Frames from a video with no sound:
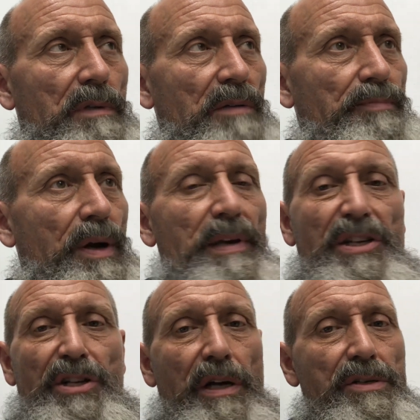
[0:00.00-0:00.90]
probably a
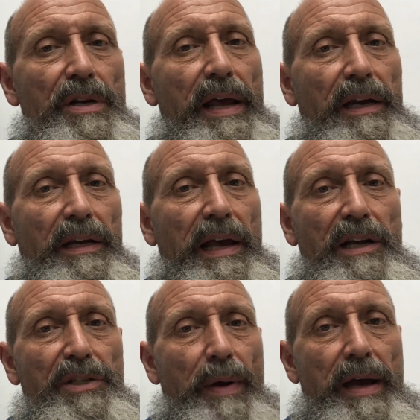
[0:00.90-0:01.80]
dozen
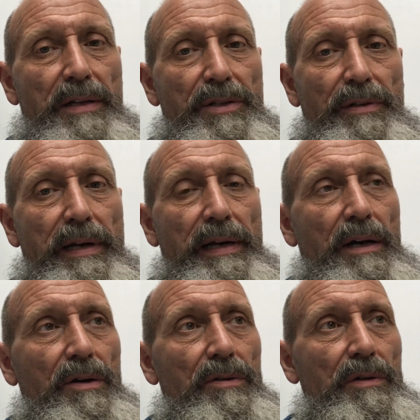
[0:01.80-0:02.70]
expats right
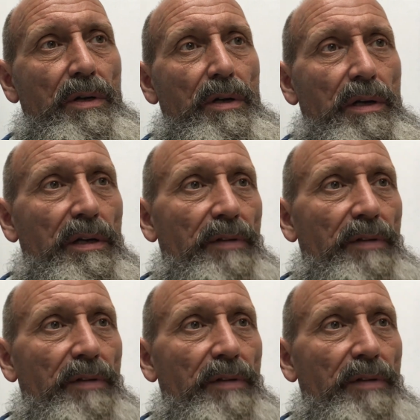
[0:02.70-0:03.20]
now in the